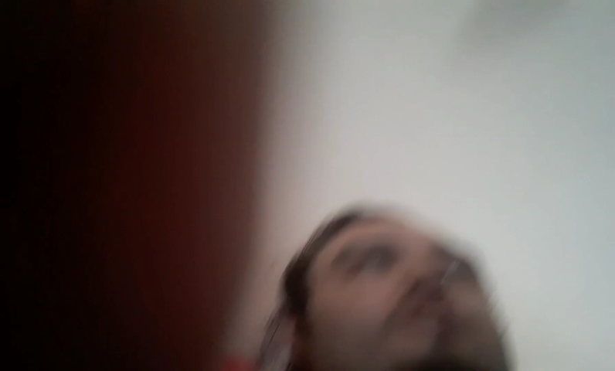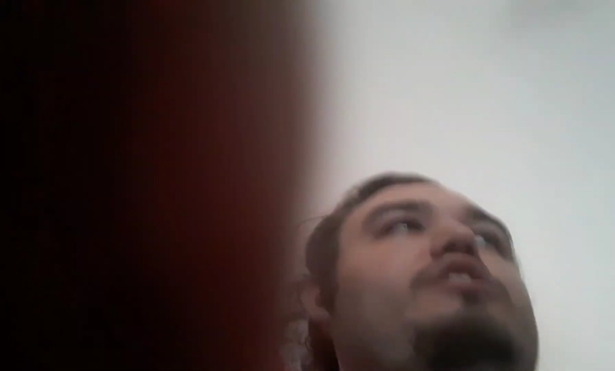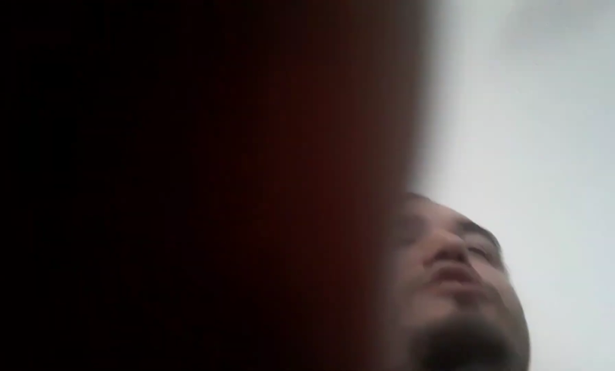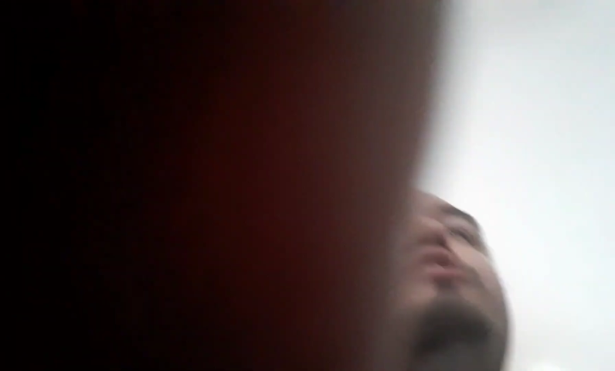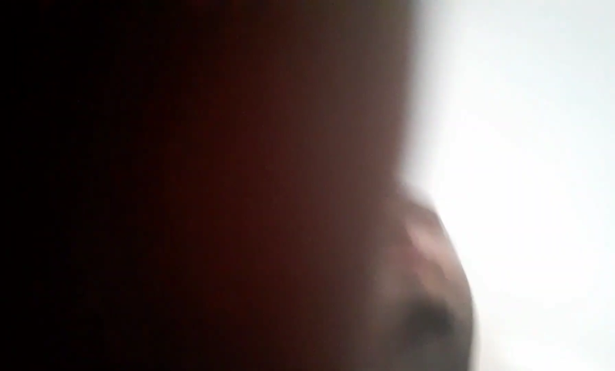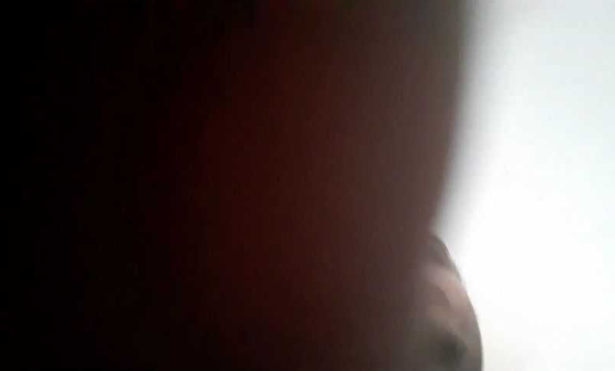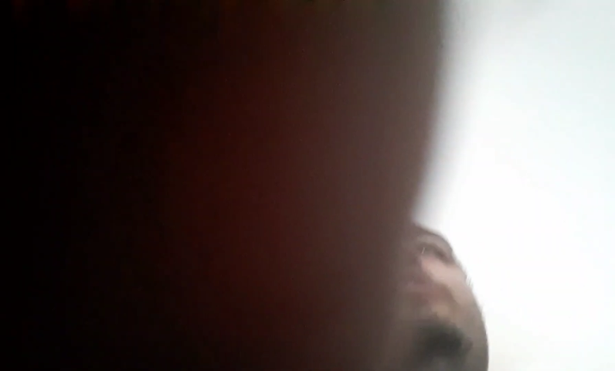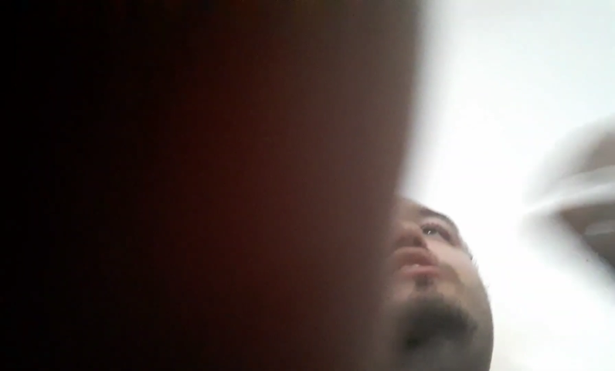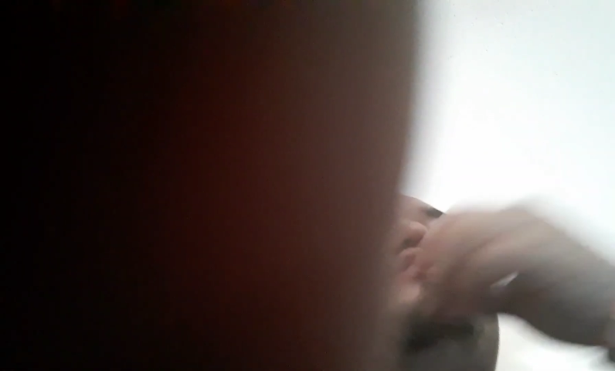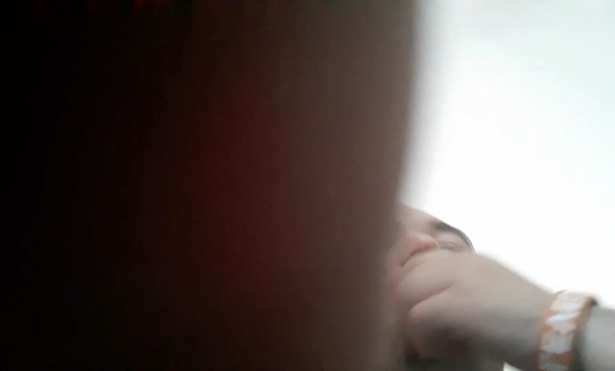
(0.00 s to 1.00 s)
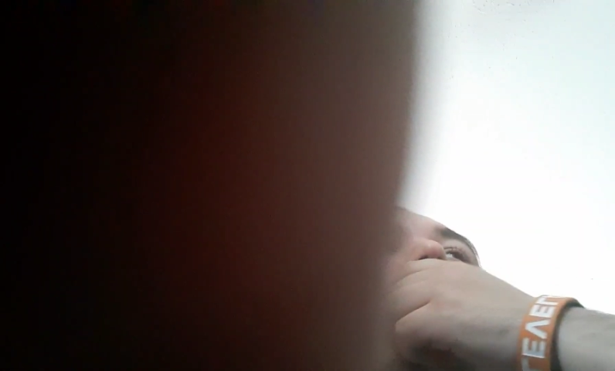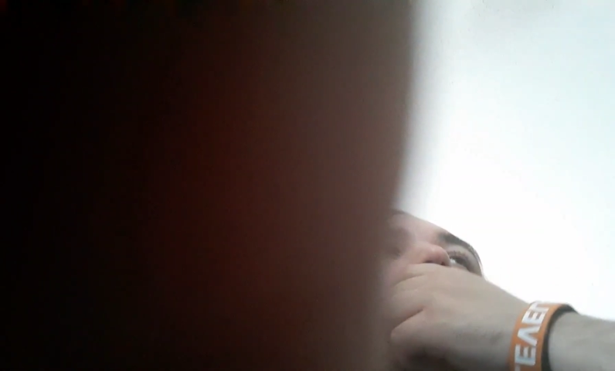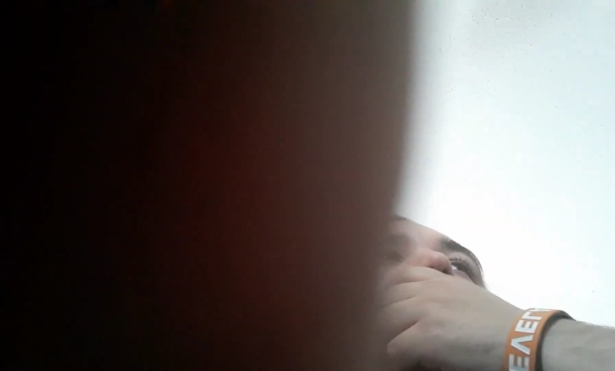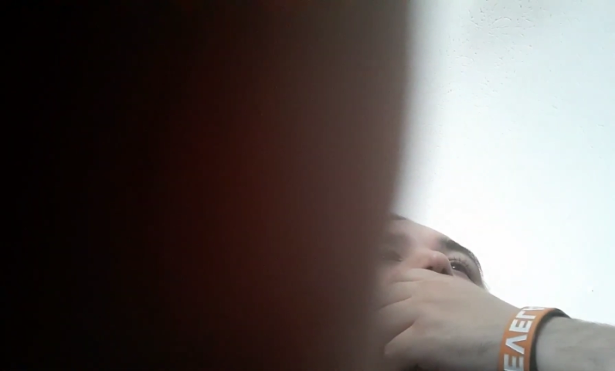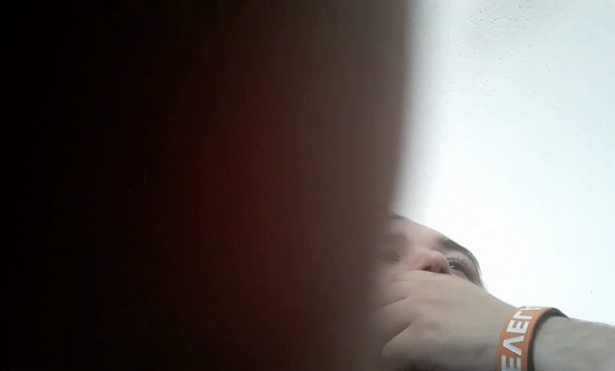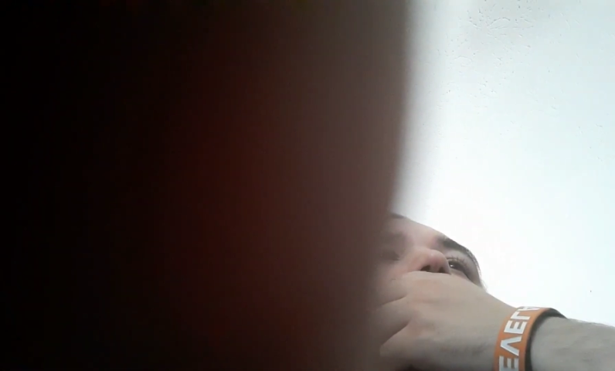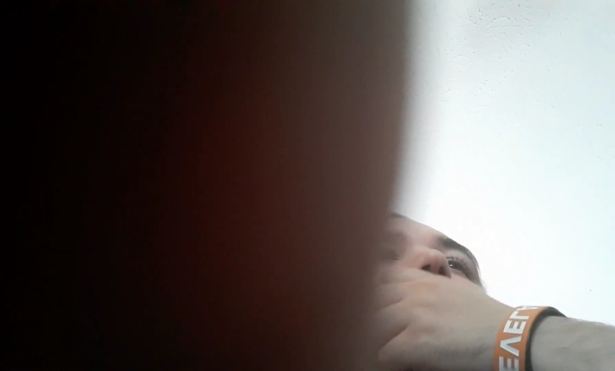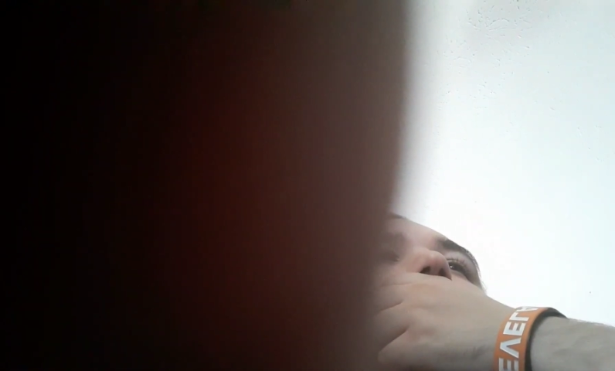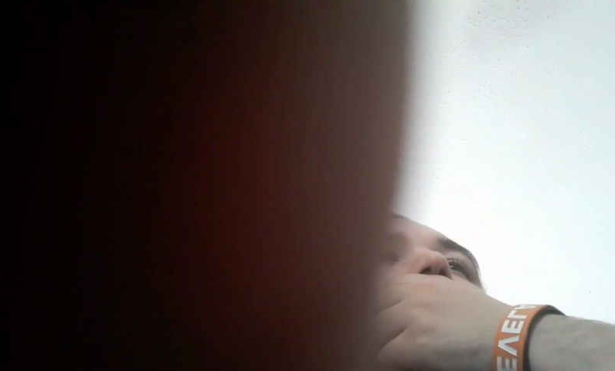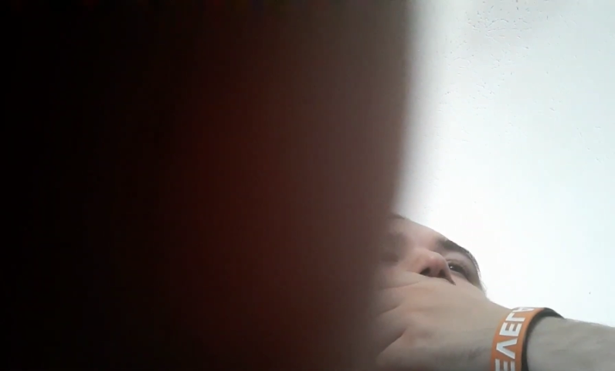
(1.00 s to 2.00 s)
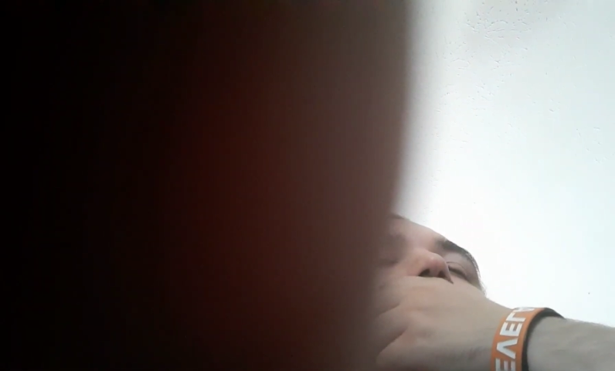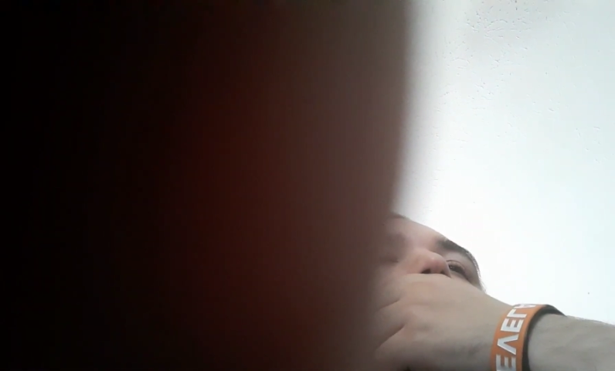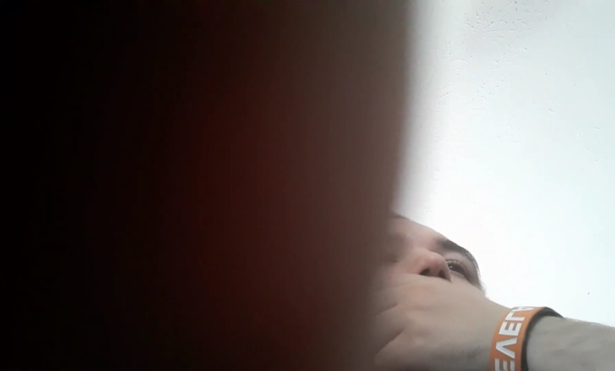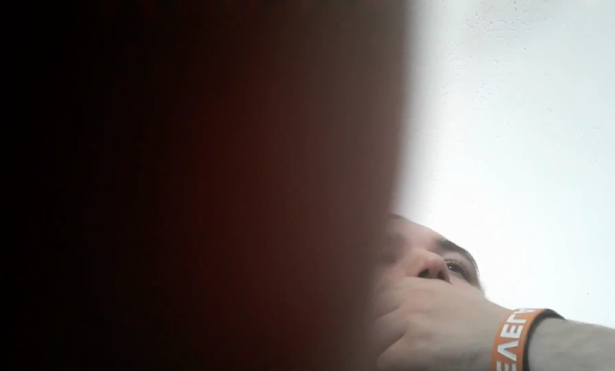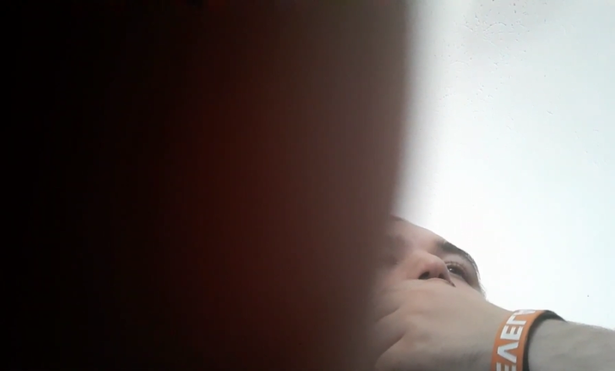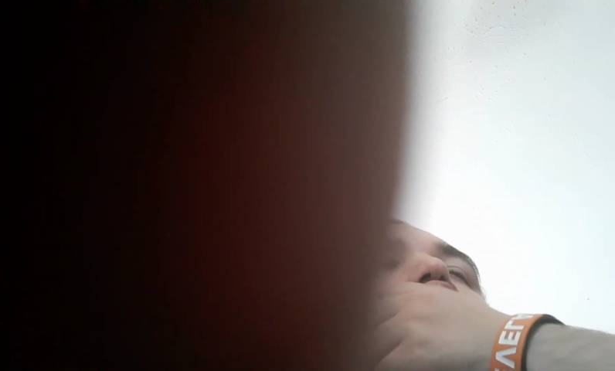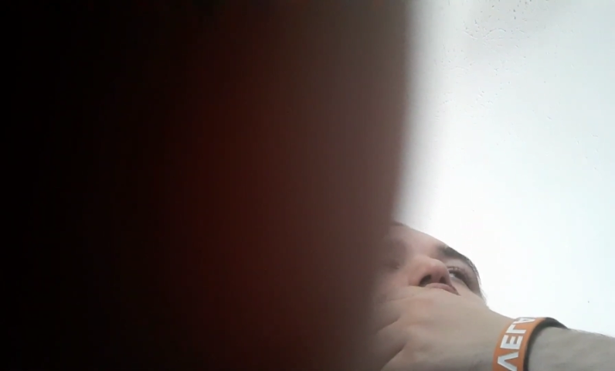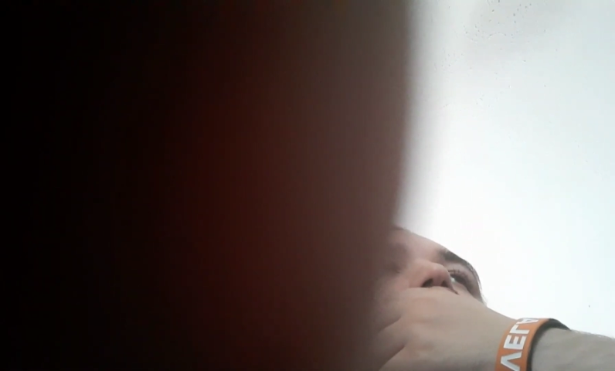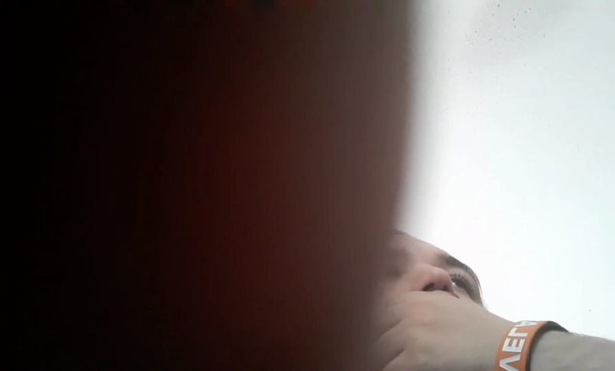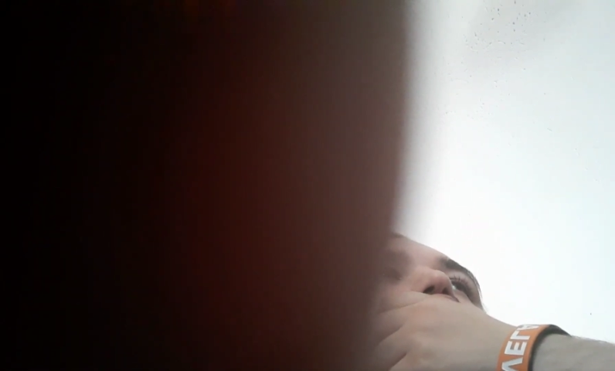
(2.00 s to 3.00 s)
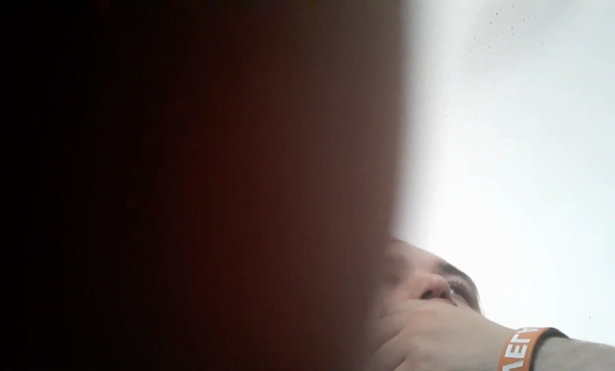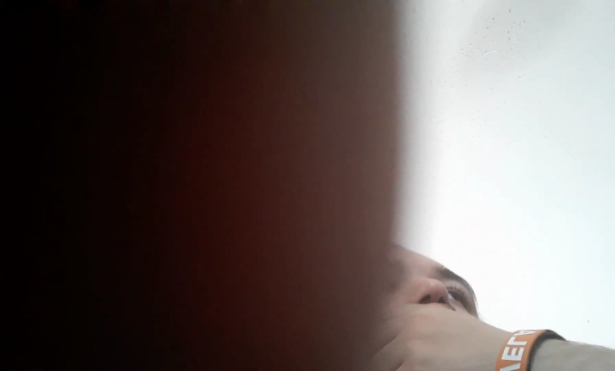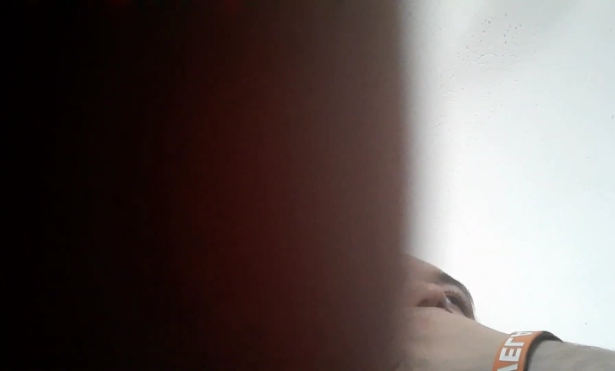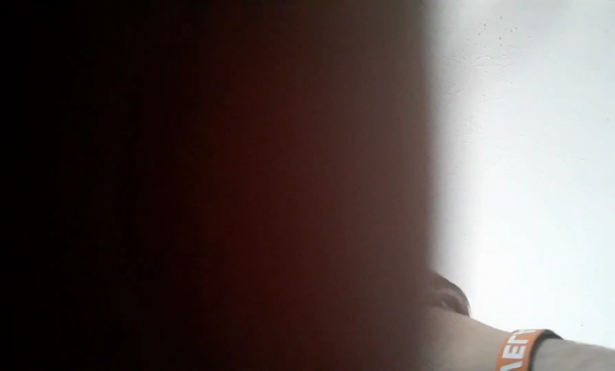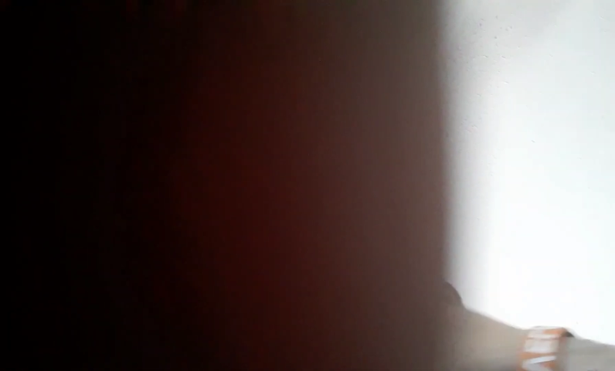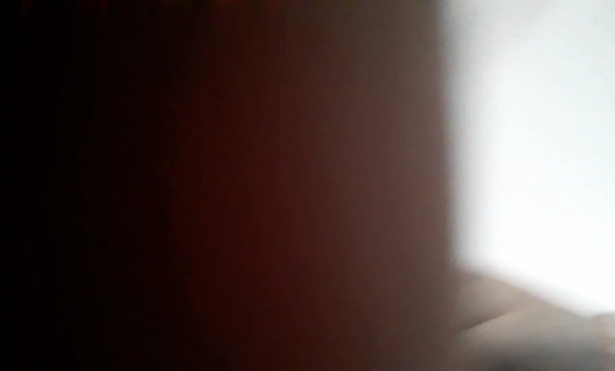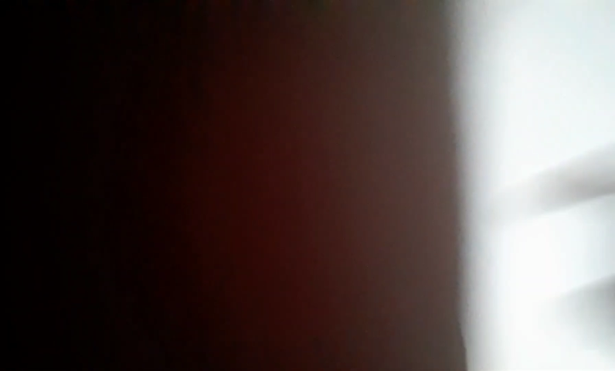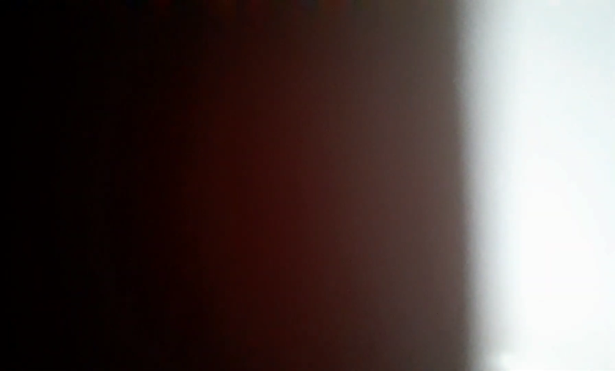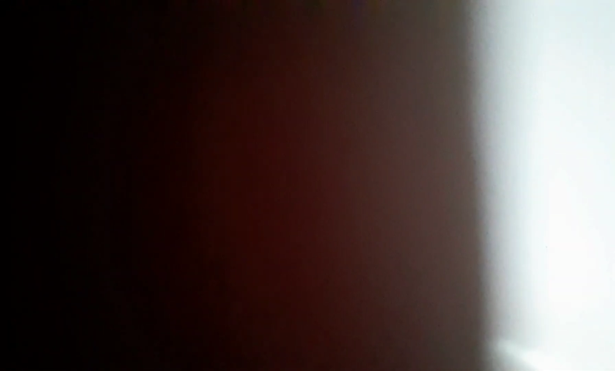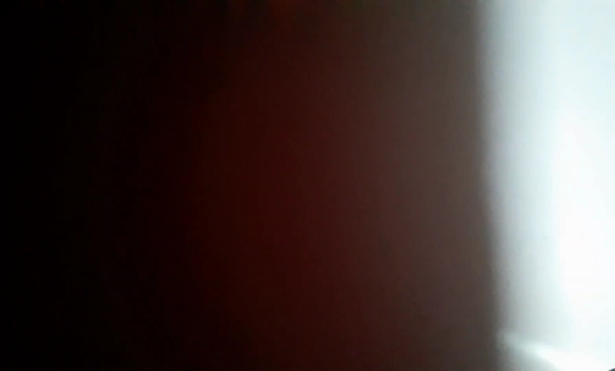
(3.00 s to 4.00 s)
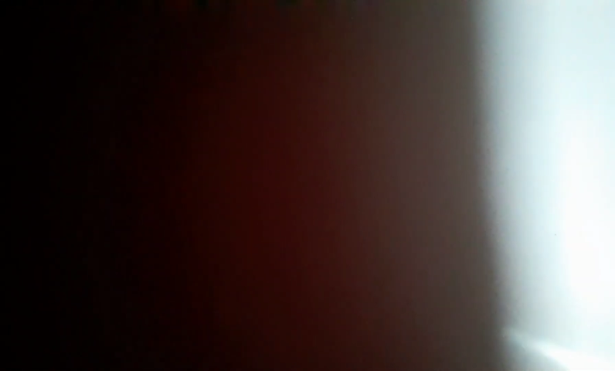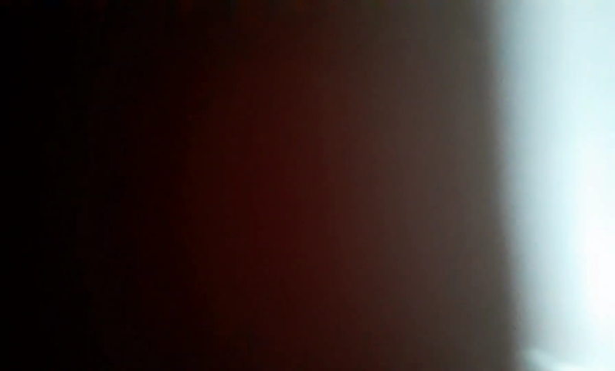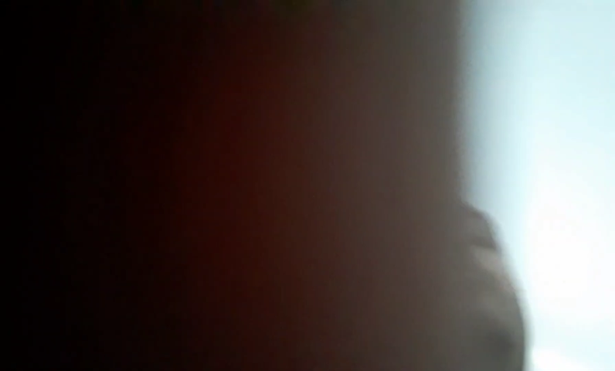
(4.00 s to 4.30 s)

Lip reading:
Nobody's mouth can be seen.